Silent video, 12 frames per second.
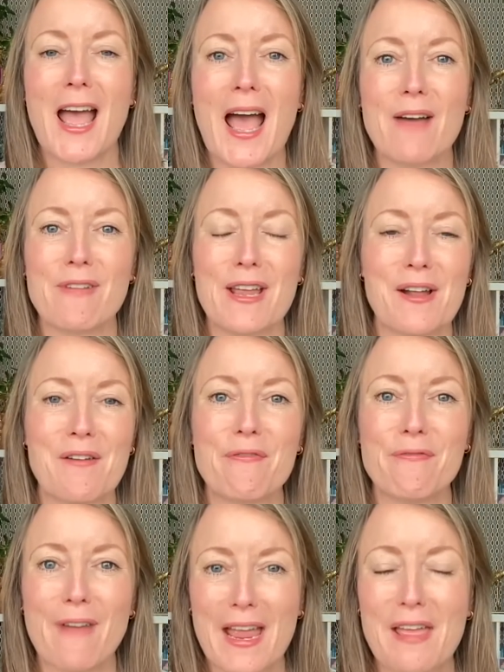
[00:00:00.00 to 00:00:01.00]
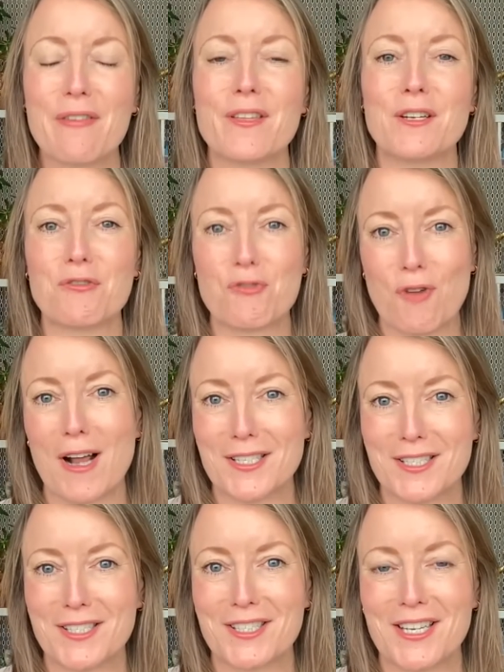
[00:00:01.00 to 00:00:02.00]
having faith and
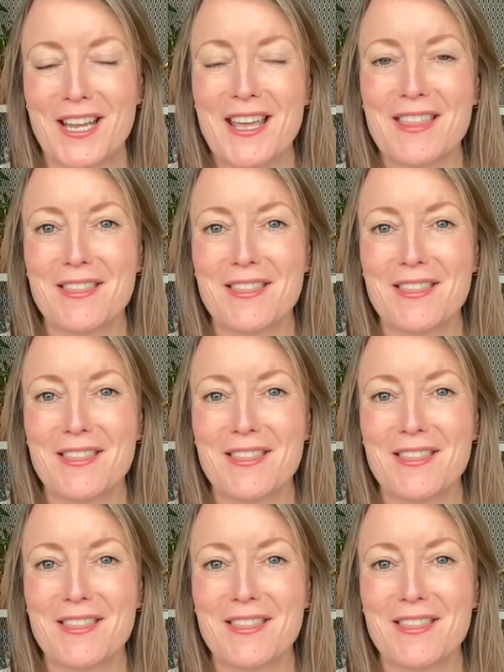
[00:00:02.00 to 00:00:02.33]
trust